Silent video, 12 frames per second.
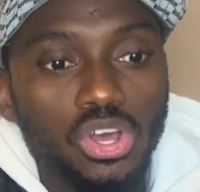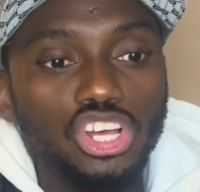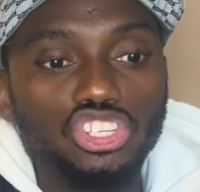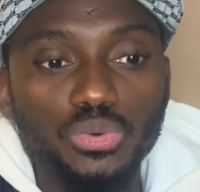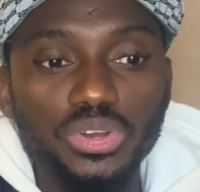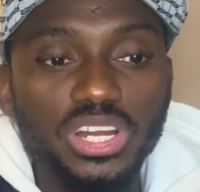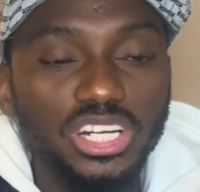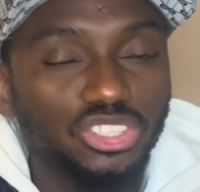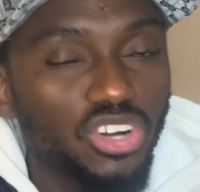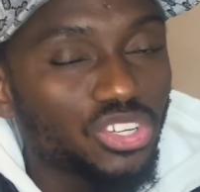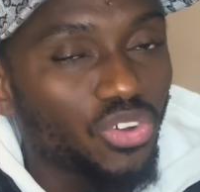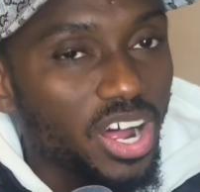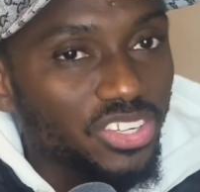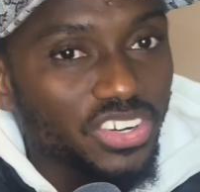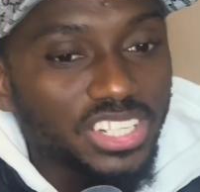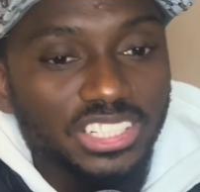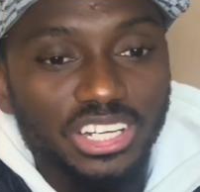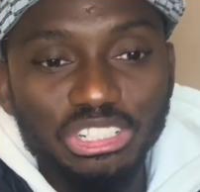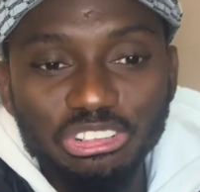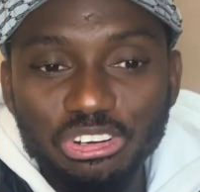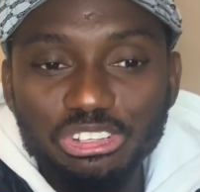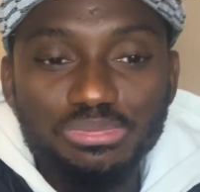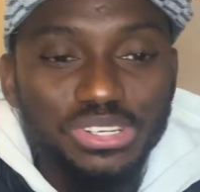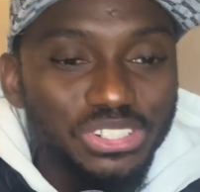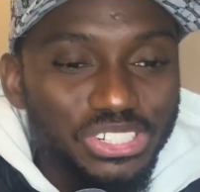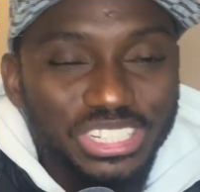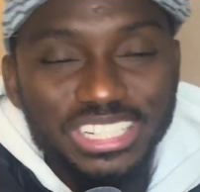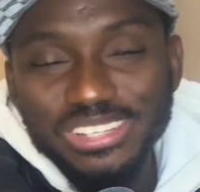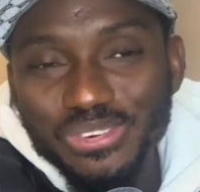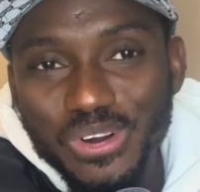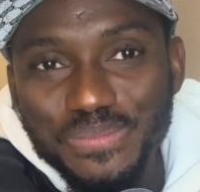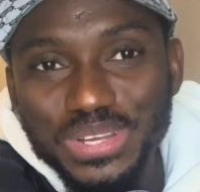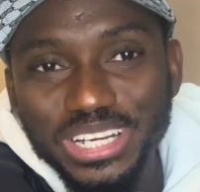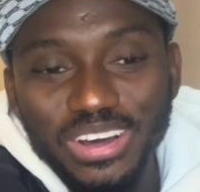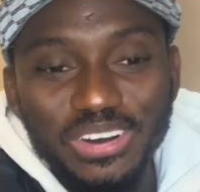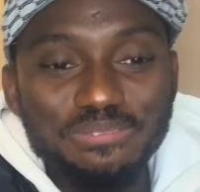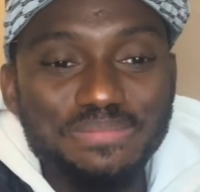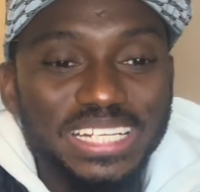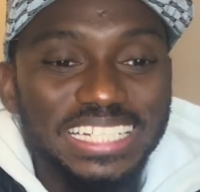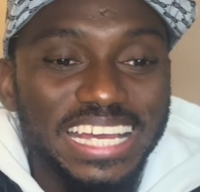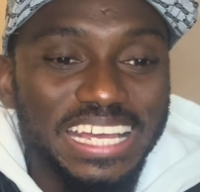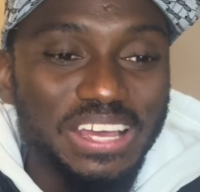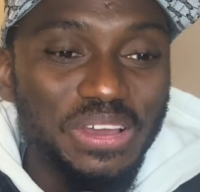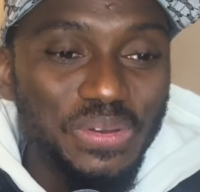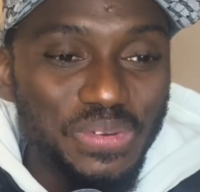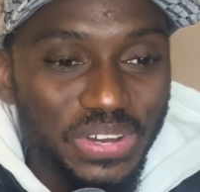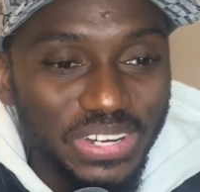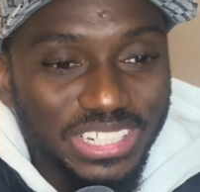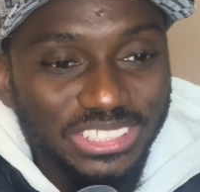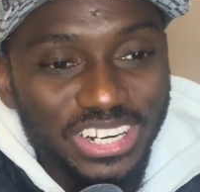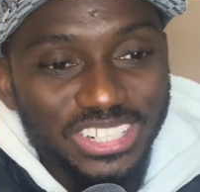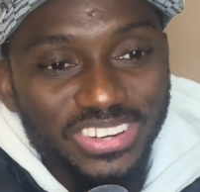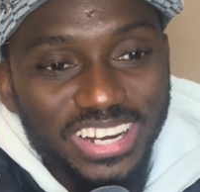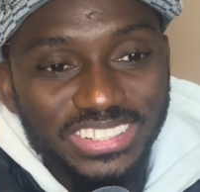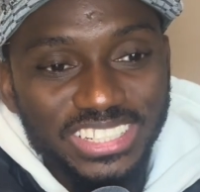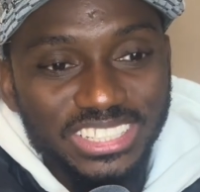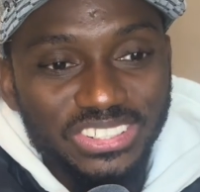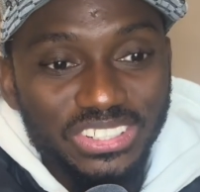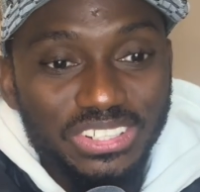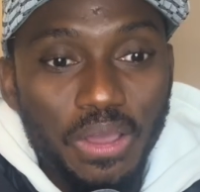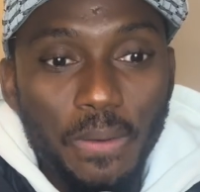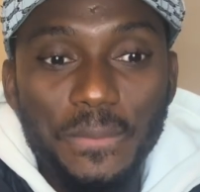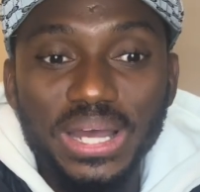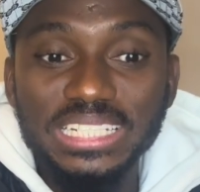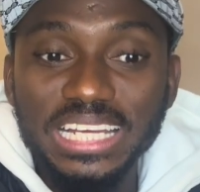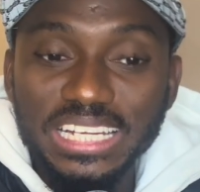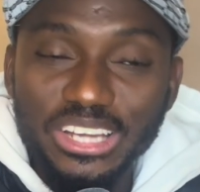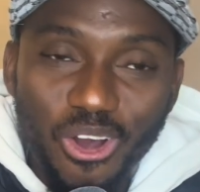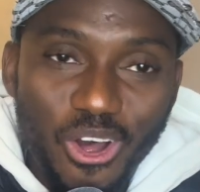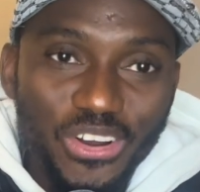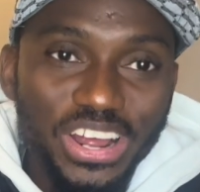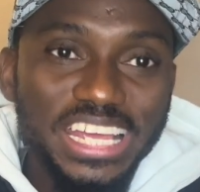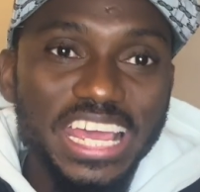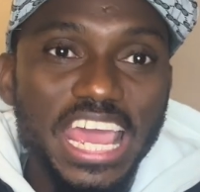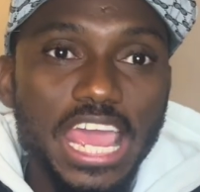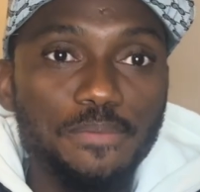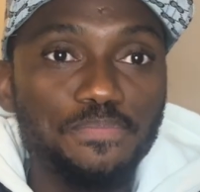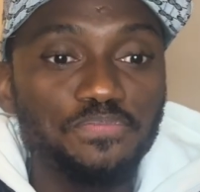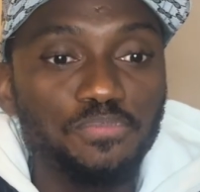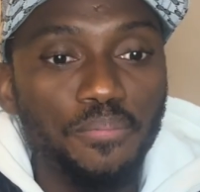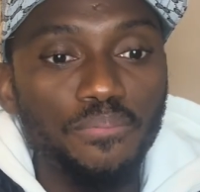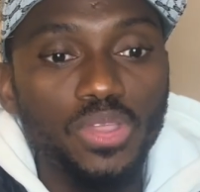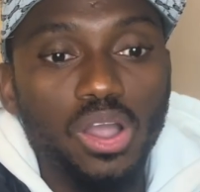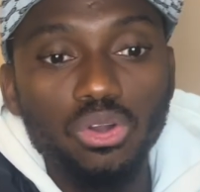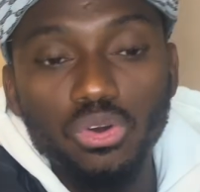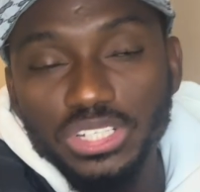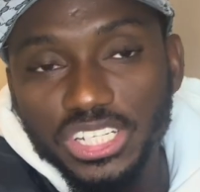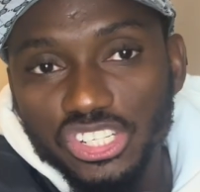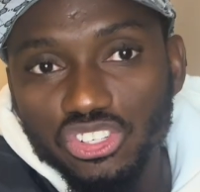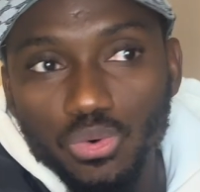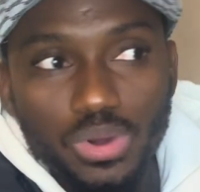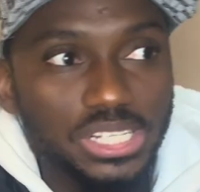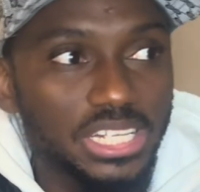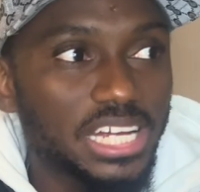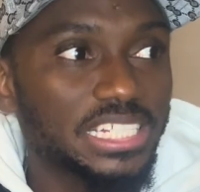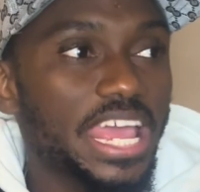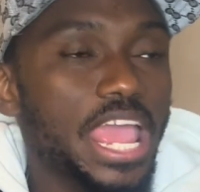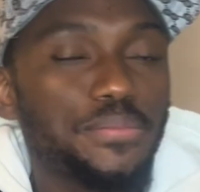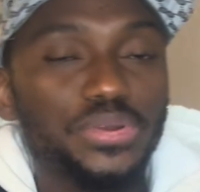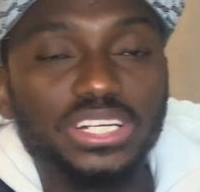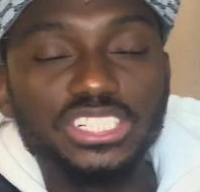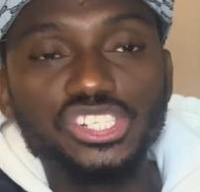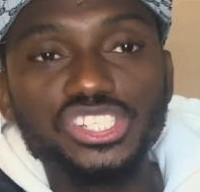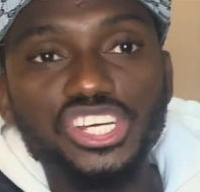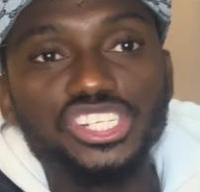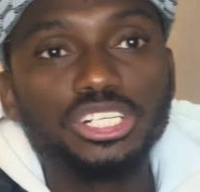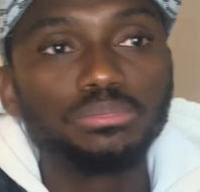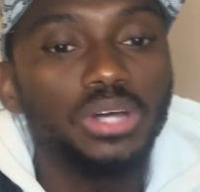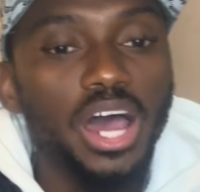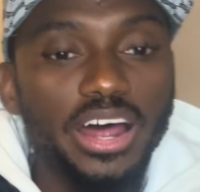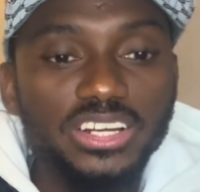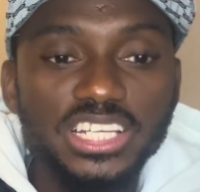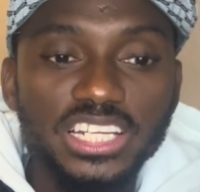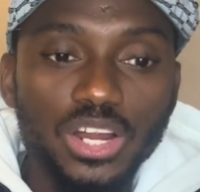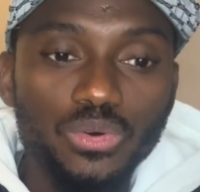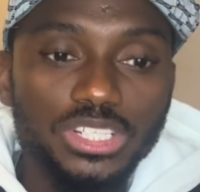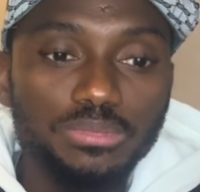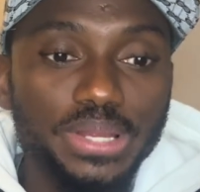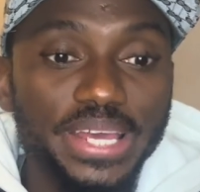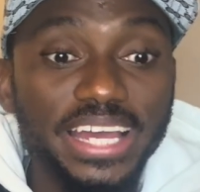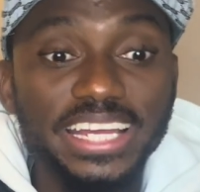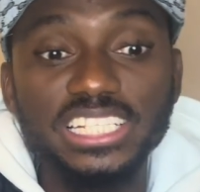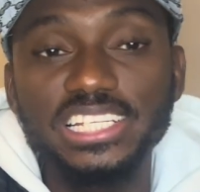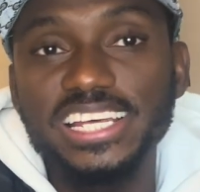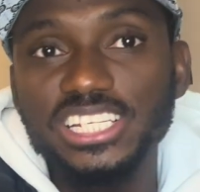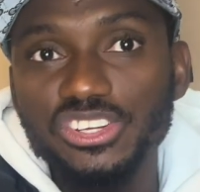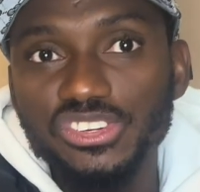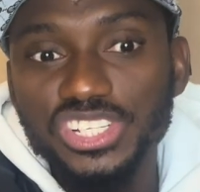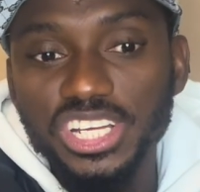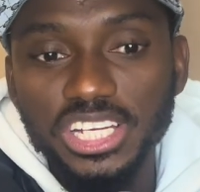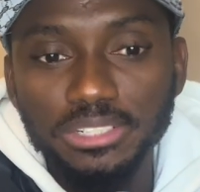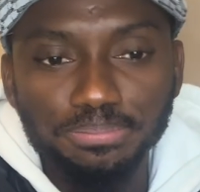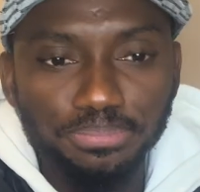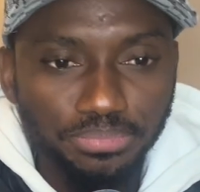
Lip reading: So we're going to try to address those because it won't be long. But hey, we're going to try to address those. But hey, the other game, contention was at the Emirates Stadium. Arsenal was playing against Leicester City.